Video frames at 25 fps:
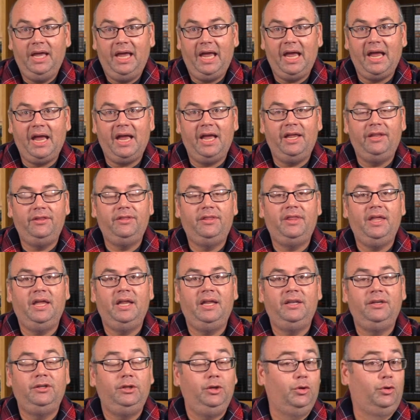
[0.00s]
and
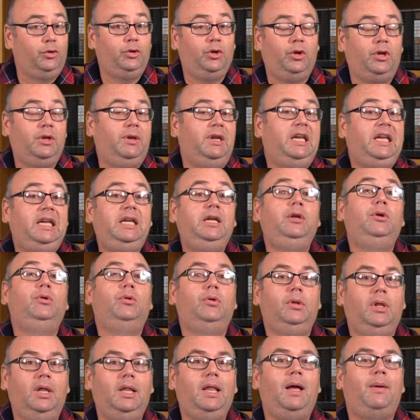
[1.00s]
then you're going to heal
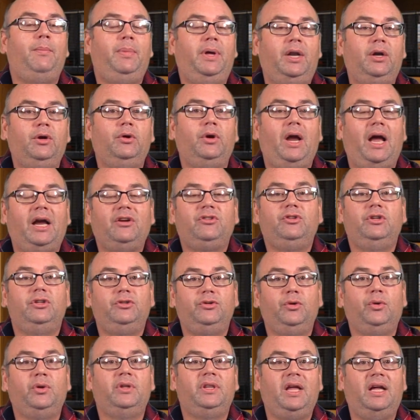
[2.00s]
a lot better actually
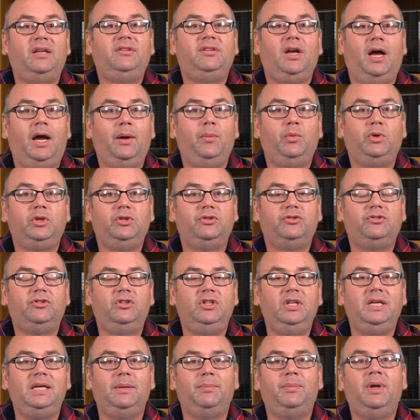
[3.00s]
during that time when you
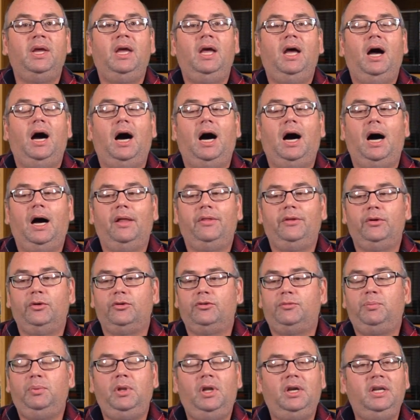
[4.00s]
sleep.
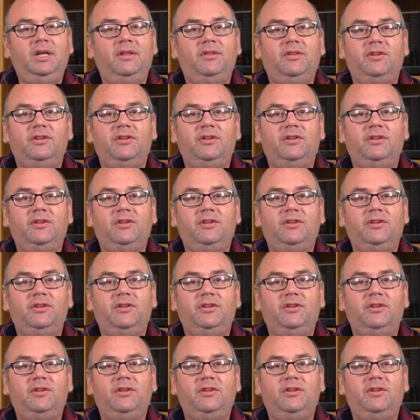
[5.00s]
There's plenty of